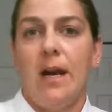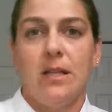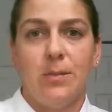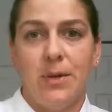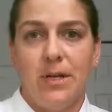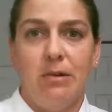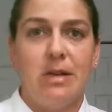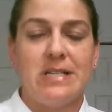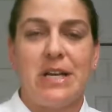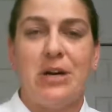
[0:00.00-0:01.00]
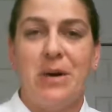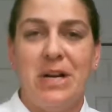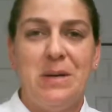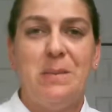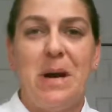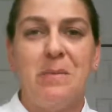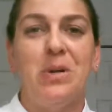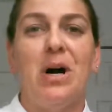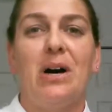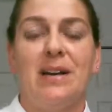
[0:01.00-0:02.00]
on the pillow unless I created my
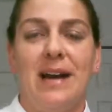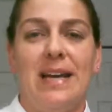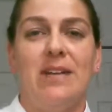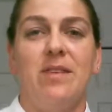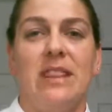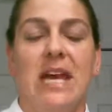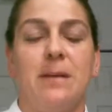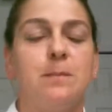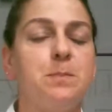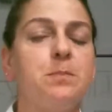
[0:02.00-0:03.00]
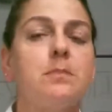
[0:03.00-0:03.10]
blog kind of a thing.